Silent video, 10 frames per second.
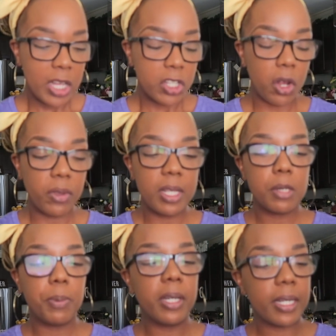So
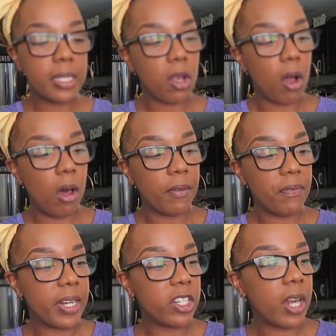this book is called
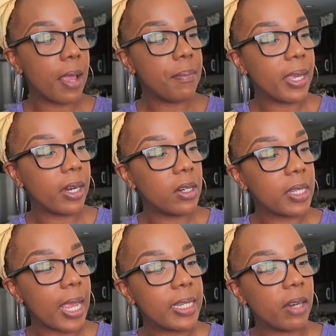Finnish
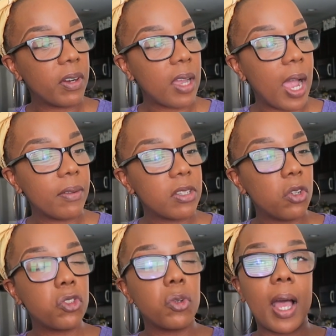Nightmares, A Different Kind of
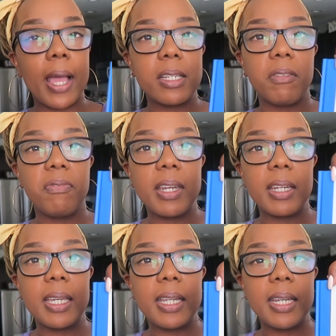Social Guide to
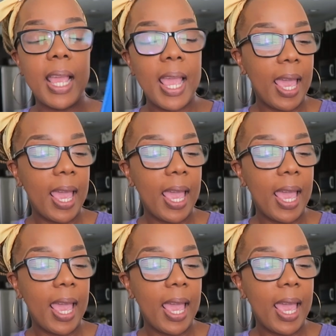Finland.